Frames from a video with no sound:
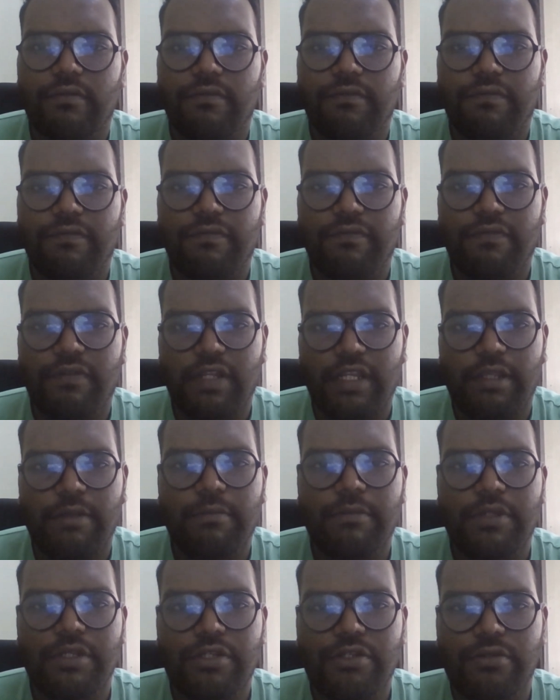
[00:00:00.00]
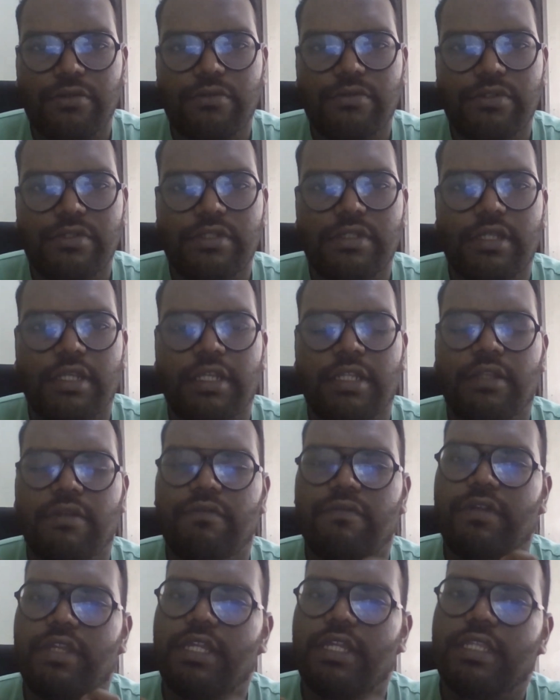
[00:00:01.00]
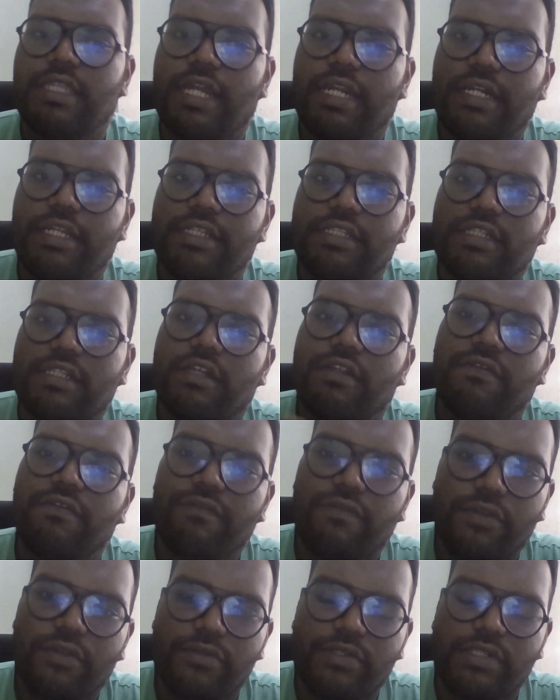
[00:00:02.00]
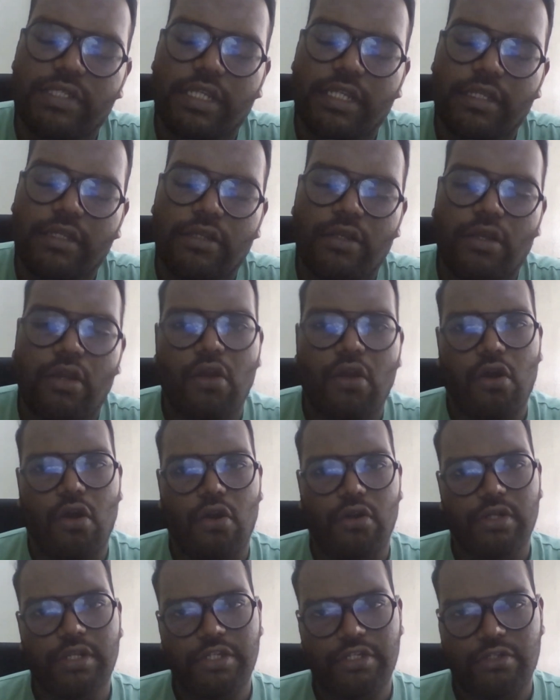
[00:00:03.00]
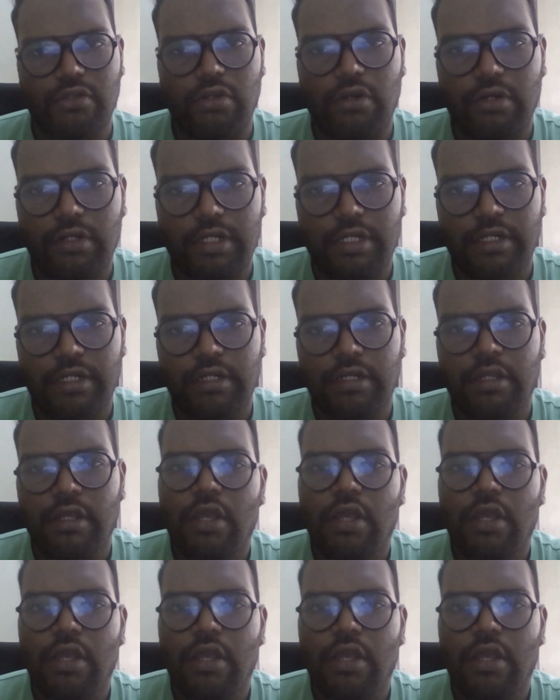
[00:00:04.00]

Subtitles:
frame issues in a way that is confusing or distorted.